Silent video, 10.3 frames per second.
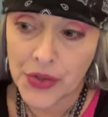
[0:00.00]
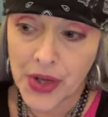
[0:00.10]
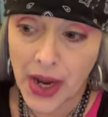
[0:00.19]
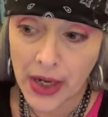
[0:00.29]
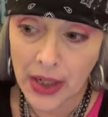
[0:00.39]

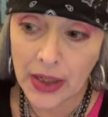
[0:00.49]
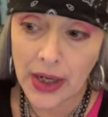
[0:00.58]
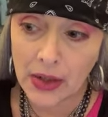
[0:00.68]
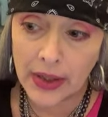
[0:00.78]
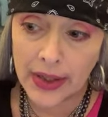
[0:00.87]
hanging
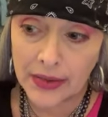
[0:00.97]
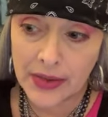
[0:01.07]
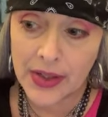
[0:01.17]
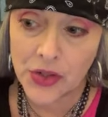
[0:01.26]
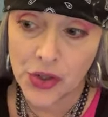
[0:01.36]
out like
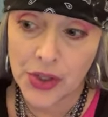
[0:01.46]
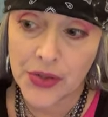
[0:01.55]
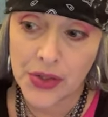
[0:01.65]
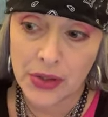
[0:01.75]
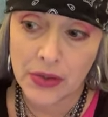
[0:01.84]
this,
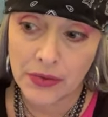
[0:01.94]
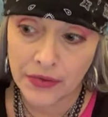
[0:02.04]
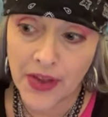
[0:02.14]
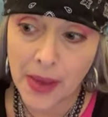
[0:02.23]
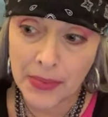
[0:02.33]
she's a
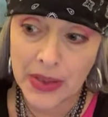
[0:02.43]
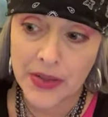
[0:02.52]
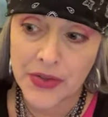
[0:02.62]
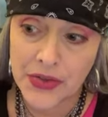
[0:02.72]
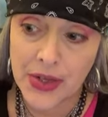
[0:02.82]

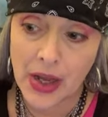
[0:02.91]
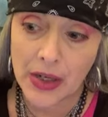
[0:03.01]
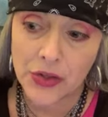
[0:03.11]
feminine sign.